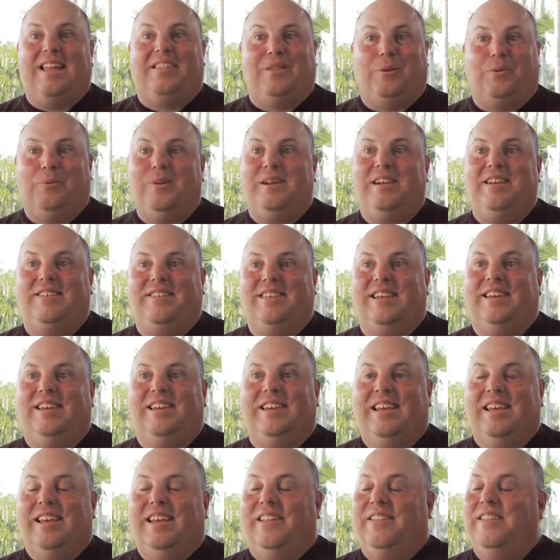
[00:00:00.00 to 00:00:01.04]
that, the
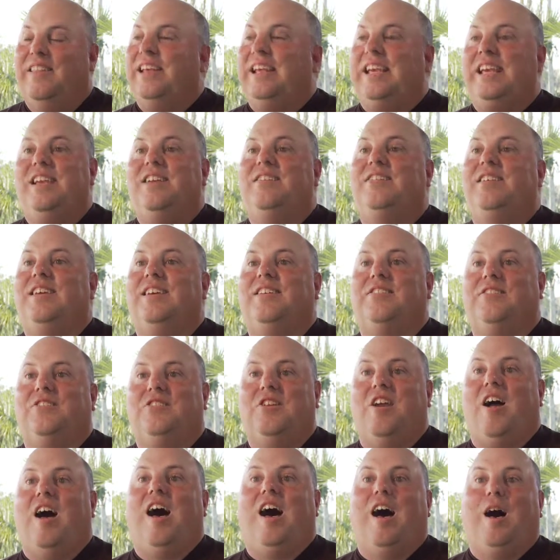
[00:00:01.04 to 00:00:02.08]
reason the easiest
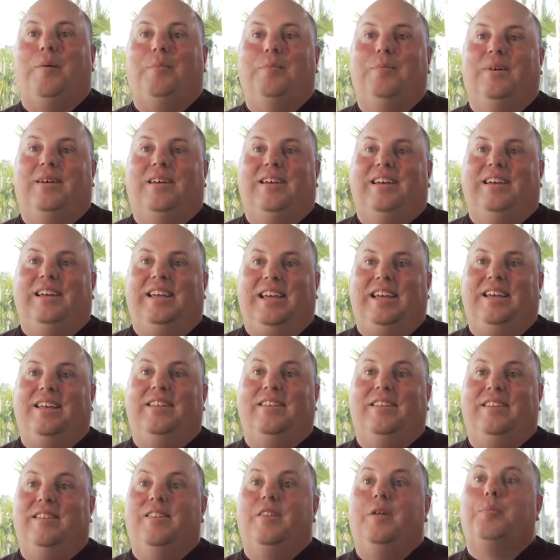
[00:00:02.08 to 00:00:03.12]
job
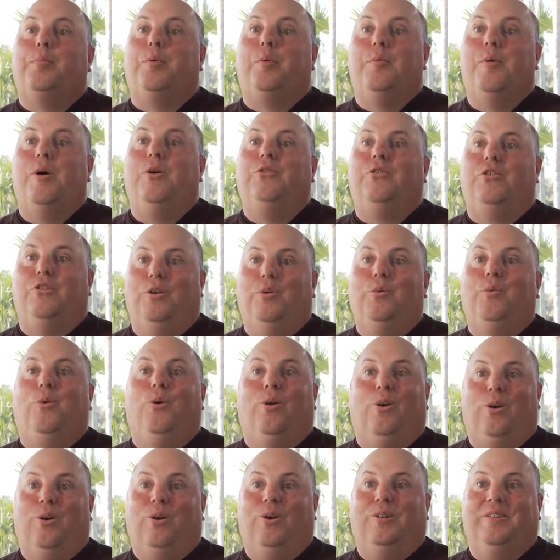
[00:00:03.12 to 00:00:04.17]
in the promotion
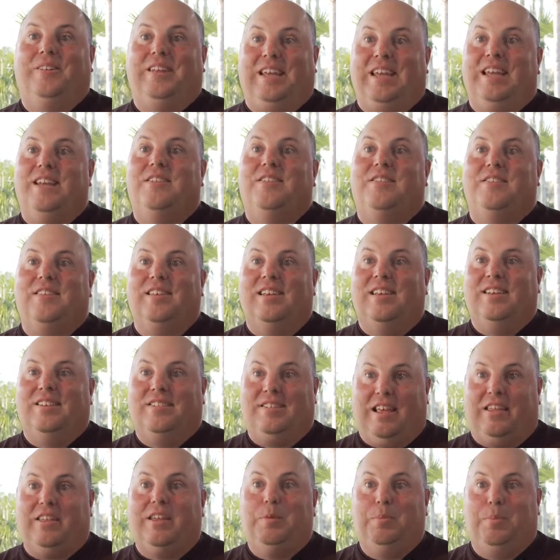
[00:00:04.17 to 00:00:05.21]
world is
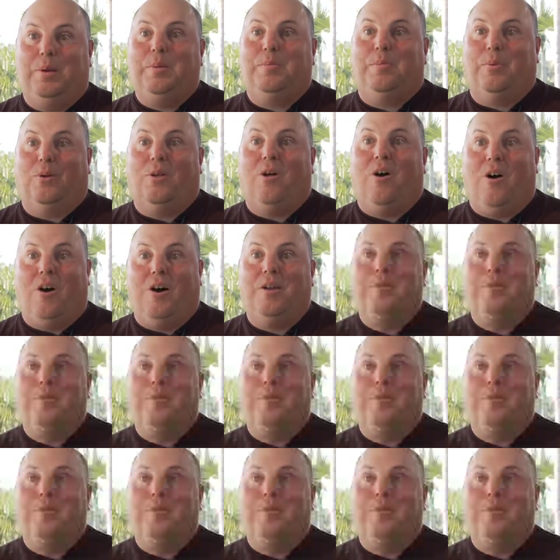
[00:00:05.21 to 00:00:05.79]
selling people